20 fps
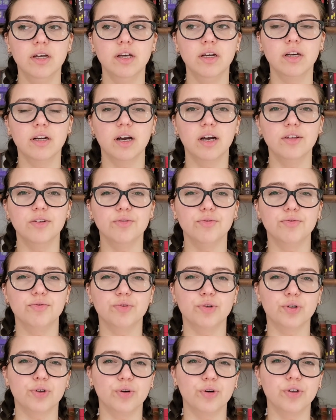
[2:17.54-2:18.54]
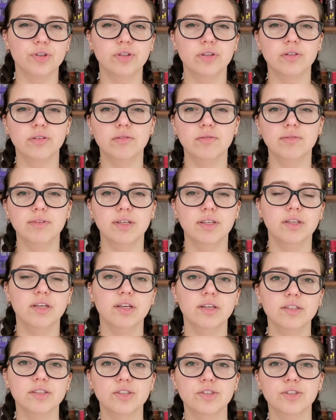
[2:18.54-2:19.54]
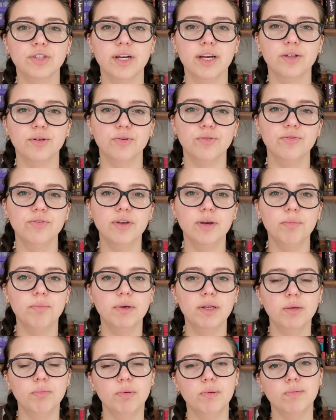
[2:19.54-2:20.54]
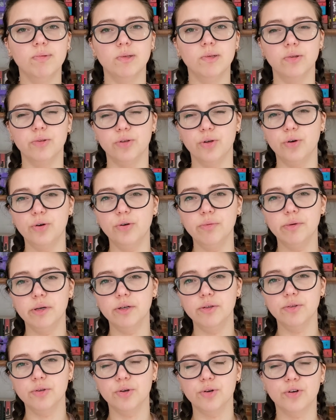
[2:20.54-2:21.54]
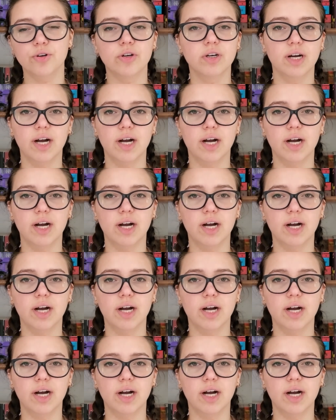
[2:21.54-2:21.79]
kind of forgotten in history. I don't think many people know about her.